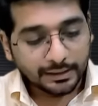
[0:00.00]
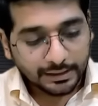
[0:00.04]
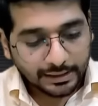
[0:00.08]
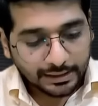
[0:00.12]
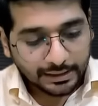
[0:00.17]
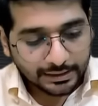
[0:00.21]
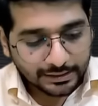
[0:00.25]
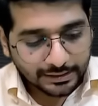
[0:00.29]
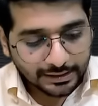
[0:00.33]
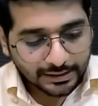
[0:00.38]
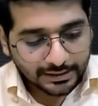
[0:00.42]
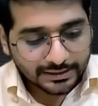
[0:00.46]

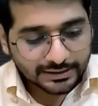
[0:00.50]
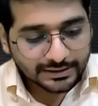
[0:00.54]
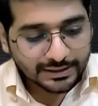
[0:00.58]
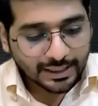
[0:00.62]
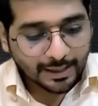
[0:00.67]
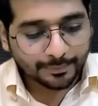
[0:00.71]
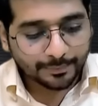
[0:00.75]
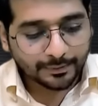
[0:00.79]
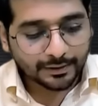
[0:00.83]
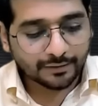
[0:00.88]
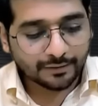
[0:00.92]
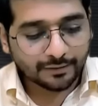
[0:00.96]
In this
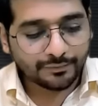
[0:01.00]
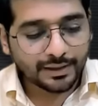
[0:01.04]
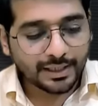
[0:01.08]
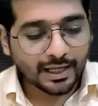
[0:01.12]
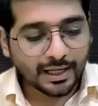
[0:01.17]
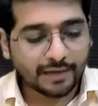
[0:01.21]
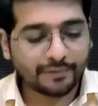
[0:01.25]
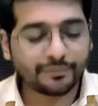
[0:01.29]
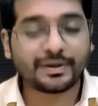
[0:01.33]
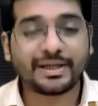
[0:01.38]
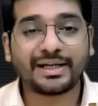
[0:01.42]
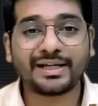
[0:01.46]
chapter, we
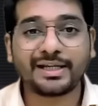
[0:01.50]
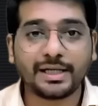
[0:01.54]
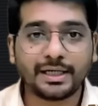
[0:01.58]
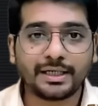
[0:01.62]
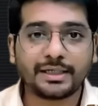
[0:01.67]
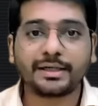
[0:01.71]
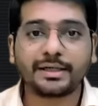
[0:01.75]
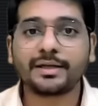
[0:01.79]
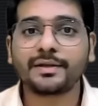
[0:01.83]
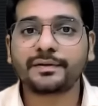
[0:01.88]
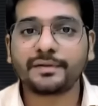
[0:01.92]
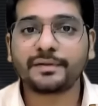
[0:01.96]
have
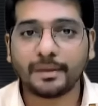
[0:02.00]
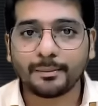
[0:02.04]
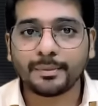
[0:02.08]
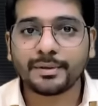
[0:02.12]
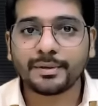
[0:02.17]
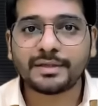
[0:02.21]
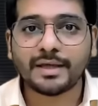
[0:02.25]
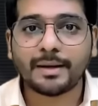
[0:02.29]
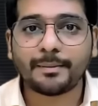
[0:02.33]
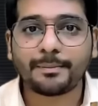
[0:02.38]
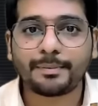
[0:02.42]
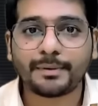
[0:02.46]
created a
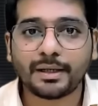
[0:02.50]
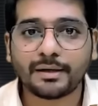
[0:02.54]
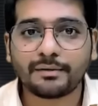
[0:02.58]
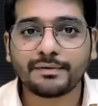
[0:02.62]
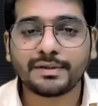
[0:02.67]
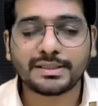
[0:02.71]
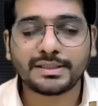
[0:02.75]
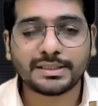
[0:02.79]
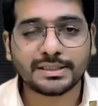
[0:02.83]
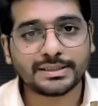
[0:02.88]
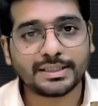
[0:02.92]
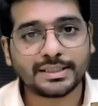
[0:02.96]
sub chapter
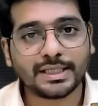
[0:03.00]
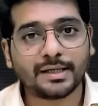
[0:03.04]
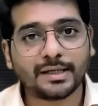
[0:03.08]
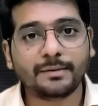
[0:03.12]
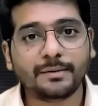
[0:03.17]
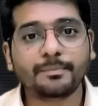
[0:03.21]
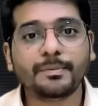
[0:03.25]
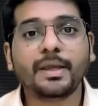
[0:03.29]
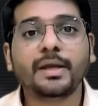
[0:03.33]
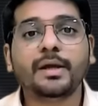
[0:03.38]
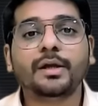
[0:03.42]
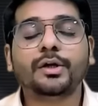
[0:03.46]
which is
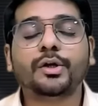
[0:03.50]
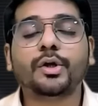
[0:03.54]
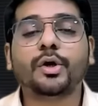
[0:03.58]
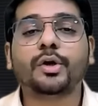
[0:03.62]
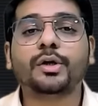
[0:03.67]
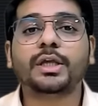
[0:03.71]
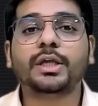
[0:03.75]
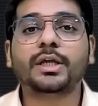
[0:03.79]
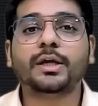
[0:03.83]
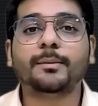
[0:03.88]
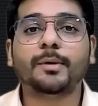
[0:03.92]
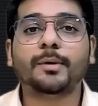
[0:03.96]
there
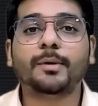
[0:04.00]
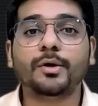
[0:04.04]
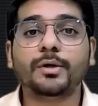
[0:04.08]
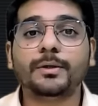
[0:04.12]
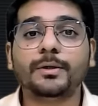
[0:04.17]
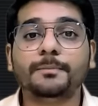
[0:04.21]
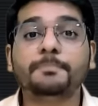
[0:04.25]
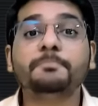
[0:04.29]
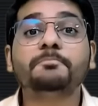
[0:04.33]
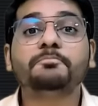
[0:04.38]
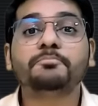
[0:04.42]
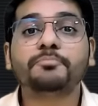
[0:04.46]
talking
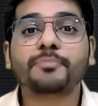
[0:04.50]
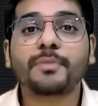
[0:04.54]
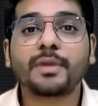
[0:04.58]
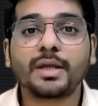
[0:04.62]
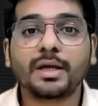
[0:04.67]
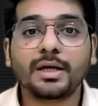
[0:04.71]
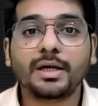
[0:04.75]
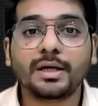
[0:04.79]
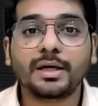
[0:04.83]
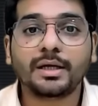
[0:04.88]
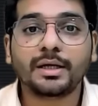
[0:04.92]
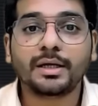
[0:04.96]
about
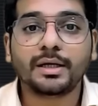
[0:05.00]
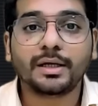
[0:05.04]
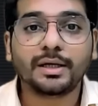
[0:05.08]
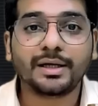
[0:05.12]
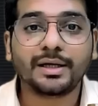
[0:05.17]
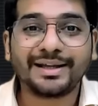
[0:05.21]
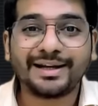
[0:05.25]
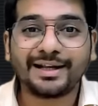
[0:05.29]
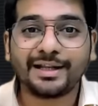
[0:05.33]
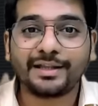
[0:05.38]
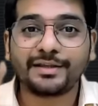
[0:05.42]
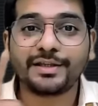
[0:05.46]

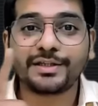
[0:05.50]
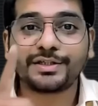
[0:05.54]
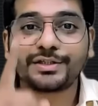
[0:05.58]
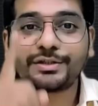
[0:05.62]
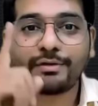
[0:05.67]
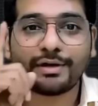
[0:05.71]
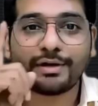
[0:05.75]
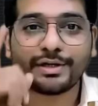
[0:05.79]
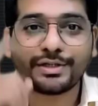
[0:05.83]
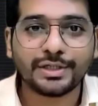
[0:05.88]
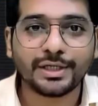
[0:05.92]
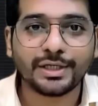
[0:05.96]

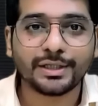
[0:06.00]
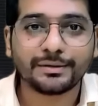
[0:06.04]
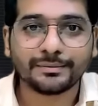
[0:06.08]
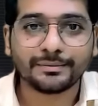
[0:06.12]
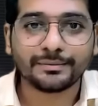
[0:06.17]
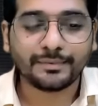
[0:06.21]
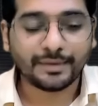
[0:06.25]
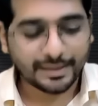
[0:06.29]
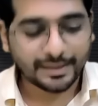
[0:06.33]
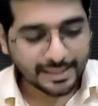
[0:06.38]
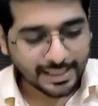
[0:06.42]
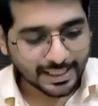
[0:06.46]

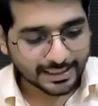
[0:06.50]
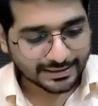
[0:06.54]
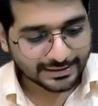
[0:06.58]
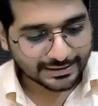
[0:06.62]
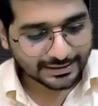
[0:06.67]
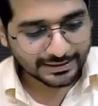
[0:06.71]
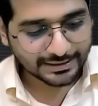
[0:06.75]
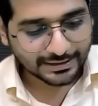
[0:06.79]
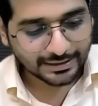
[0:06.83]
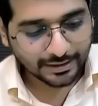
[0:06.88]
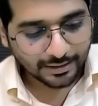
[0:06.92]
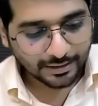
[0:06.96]
registration.
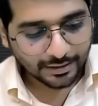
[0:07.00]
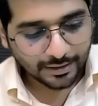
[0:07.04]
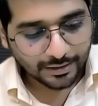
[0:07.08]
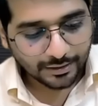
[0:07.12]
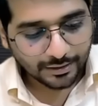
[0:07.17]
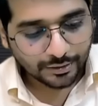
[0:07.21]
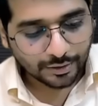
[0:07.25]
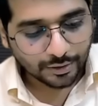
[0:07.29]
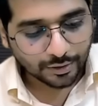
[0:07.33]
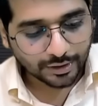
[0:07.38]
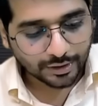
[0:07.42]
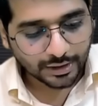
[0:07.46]
Yes,
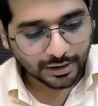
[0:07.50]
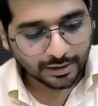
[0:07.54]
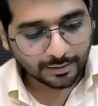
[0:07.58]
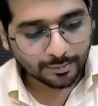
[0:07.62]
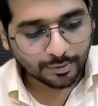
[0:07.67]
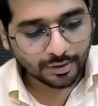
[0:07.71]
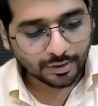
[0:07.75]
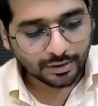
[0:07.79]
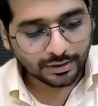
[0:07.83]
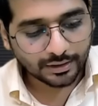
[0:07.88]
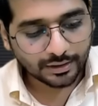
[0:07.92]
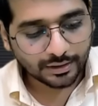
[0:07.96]
talking
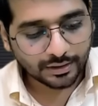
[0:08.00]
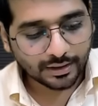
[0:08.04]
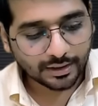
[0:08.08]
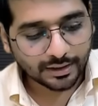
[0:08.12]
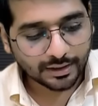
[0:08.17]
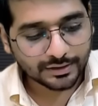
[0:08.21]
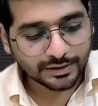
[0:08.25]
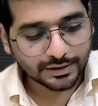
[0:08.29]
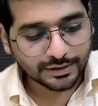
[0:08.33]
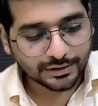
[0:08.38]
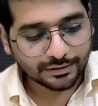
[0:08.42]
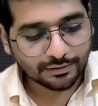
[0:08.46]
about
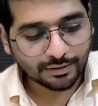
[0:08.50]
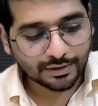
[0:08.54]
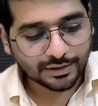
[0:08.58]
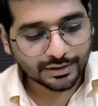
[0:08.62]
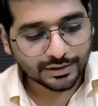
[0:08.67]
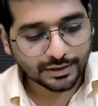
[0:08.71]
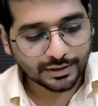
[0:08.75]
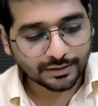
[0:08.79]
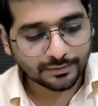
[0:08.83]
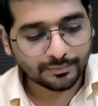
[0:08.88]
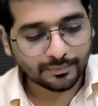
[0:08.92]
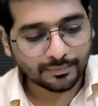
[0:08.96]

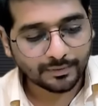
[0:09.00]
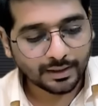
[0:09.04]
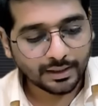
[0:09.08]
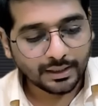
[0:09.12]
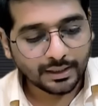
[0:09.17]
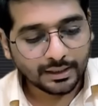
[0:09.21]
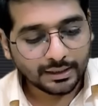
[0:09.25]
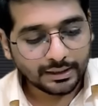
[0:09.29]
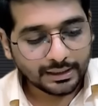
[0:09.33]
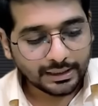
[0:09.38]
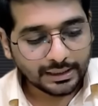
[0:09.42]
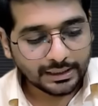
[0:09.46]
registration.
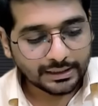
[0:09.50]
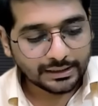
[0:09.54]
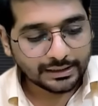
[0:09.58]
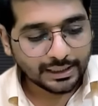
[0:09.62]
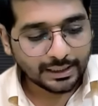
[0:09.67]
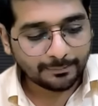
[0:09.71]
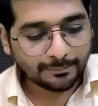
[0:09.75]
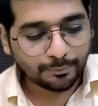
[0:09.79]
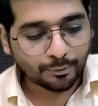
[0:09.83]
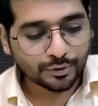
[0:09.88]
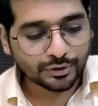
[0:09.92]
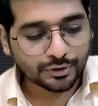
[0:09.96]
In
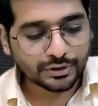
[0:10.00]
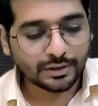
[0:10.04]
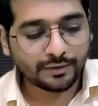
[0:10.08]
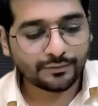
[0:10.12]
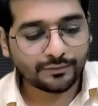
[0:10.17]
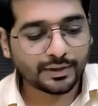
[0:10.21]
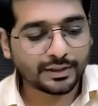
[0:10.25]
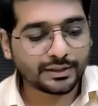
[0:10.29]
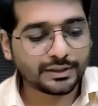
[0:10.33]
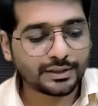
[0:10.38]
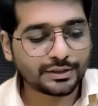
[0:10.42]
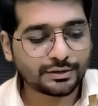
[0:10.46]
that portion
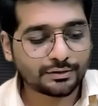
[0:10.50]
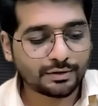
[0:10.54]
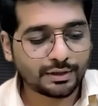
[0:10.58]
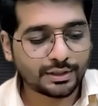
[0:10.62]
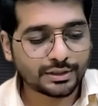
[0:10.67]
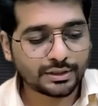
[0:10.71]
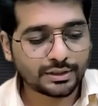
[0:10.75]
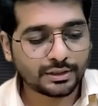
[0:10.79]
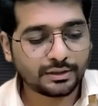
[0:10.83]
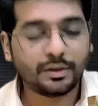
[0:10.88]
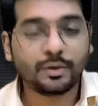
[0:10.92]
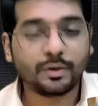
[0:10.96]
of
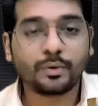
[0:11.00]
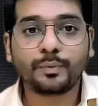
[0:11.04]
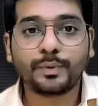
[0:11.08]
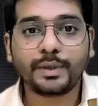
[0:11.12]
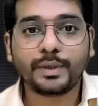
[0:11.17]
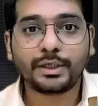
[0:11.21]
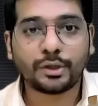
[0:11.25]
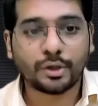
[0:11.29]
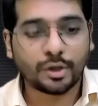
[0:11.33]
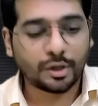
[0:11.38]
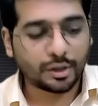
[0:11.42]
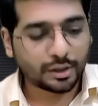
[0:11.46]
registration,
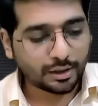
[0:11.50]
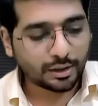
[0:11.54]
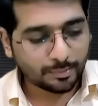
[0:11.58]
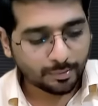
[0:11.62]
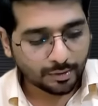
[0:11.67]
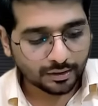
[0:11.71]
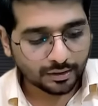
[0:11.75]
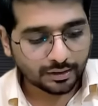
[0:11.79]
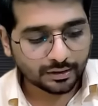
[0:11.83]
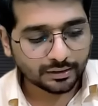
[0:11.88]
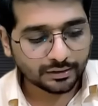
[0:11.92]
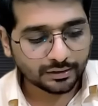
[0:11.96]
we talk
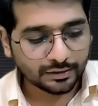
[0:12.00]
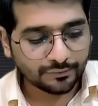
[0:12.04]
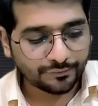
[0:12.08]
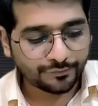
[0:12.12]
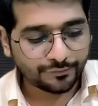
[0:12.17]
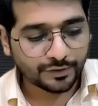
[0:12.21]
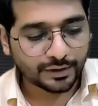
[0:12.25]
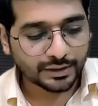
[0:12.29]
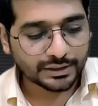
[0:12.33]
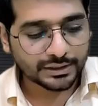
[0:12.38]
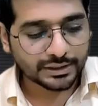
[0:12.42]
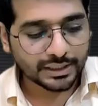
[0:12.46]
about the
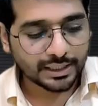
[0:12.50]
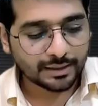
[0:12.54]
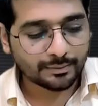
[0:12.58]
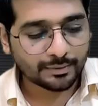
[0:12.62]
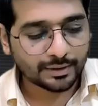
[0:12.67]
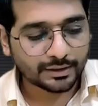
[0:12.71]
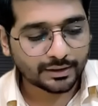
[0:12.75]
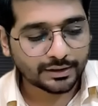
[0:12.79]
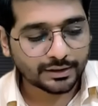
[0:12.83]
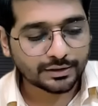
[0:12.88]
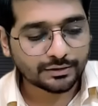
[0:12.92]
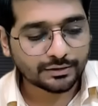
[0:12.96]
first time
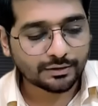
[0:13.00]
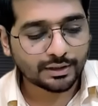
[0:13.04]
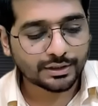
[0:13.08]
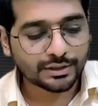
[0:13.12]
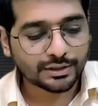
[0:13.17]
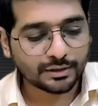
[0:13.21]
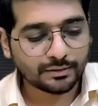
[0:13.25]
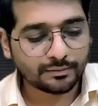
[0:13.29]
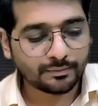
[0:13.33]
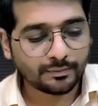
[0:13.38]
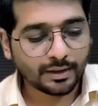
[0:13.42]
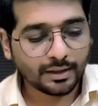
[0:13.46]

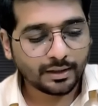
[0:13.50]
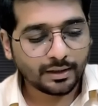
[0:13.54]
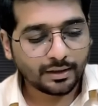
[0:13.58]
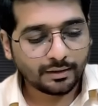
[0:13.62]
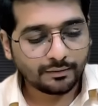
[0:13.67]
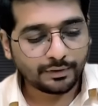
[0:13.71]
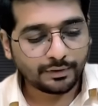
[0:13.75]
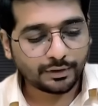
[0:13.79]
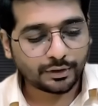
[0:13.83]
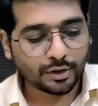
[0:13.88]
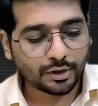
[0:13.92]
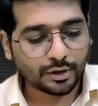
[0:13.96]
registration,
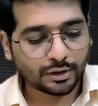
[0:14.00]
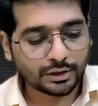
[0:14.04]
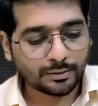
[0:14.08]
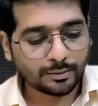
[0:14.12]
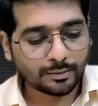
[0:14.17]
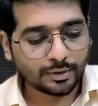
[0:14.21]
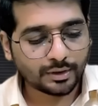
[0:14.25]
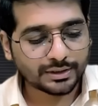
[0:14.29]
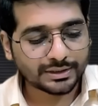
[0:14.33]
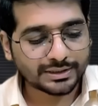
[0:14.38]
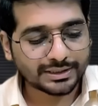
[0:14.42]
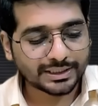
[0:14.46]
we talked
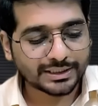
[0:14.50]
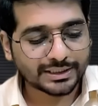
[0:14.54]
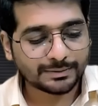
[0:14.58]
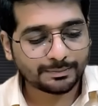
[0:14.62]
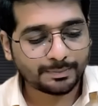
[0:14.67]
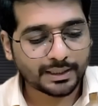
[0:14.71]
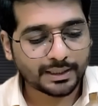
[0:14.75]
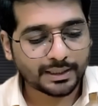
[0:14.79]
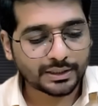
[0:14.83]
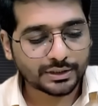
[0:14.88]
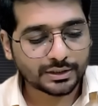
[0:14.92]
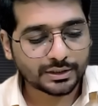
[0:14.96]
about
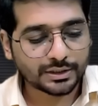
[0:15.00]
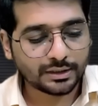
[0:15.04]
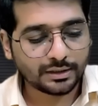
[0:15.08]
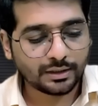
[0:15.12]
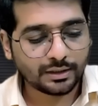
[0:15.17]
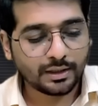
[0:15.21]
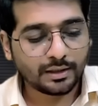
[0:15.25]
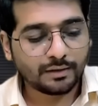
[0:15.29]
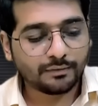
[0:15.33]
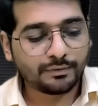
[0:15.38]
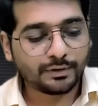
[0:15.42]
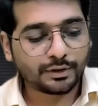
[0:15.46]

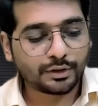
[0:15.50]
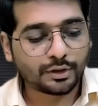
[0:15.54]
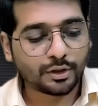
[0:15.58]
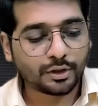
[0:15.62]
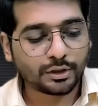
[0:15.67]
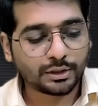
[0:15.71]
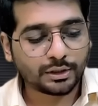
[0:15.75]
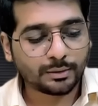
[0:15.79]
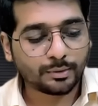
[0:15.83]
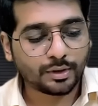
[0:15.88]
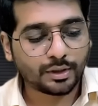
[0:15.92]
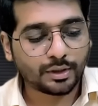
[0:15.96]
suspension, we
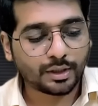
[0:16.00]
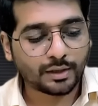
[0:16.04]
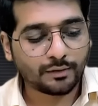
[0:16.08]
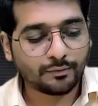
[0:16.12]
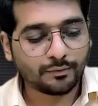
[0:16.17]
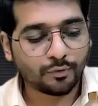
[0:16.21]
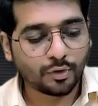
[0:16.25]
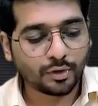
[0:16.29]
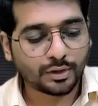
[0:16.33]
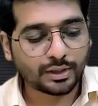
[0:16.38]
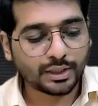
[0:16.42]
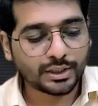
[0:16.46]
talked about
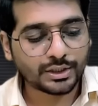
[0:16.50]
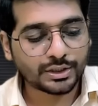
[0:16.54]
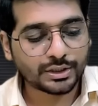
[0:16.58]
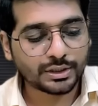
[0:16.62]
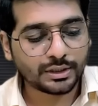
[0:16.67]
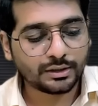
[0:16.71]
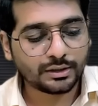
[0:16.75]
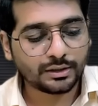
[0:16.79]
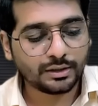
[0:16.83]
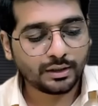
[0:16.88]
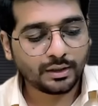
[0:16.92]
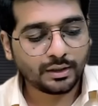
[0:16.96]

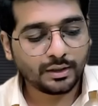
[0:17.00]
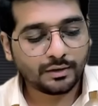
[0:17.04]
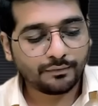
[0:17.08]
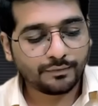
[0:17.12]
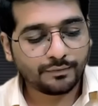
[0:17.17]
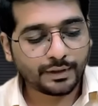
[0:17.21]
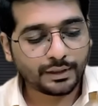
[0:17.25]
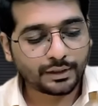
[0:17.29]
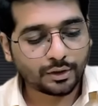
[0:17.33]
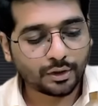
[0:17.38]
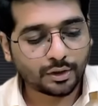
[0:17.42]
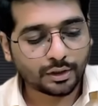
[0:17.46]
revocation,
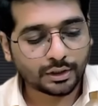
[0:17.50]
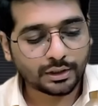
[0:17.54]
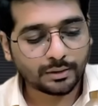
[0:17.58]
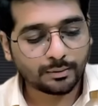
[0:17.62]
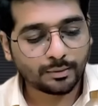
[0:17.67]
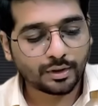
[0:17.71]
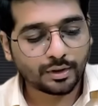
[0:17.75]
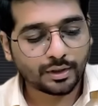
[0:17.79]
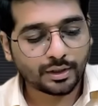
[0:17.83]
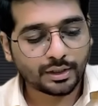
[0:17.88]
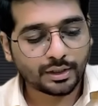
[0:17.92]
we talked about